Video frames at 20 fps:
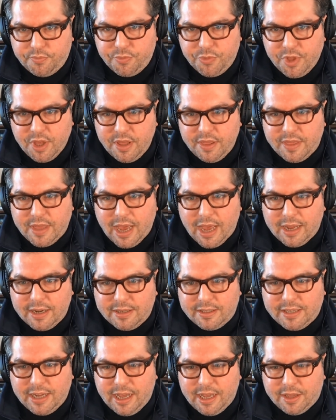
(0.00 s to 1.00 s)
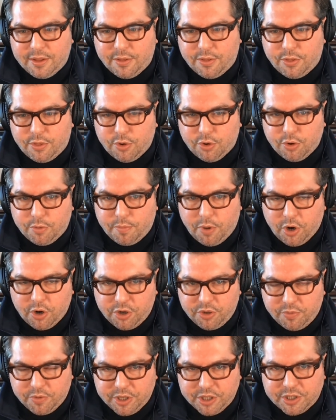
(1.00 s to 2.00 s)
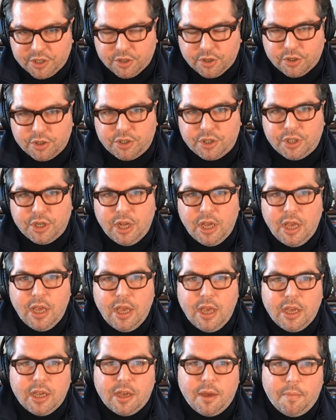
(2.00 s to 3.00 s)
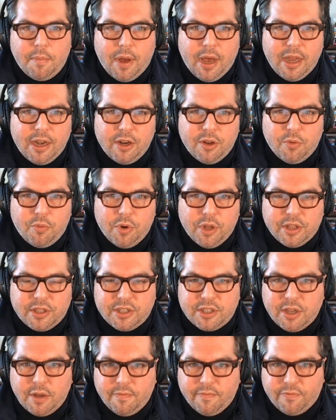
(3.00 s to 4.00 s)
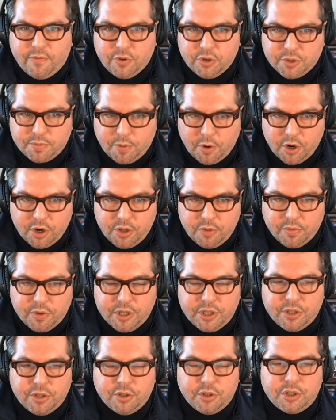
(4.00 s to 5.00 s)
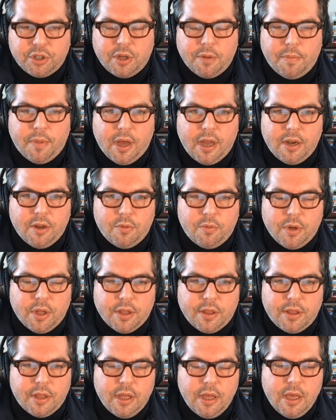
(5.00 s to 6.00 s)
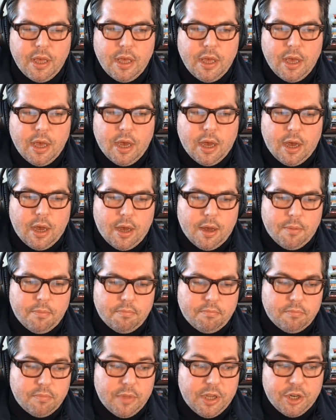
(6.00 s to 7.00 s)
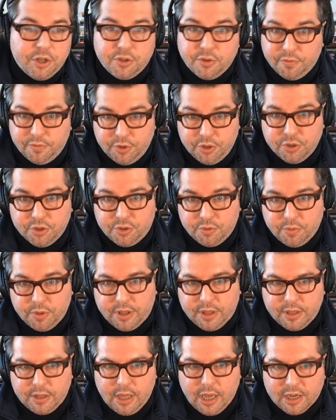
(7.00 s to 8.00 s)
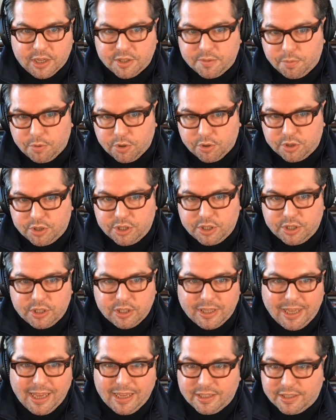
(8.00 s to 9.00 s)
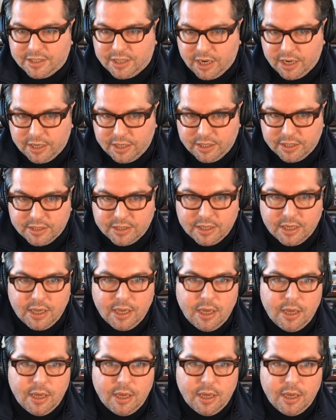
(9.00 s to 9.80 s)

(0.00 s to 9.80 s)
that take third party research, combine it with some first party research, combine it with interviews with experts, case studies,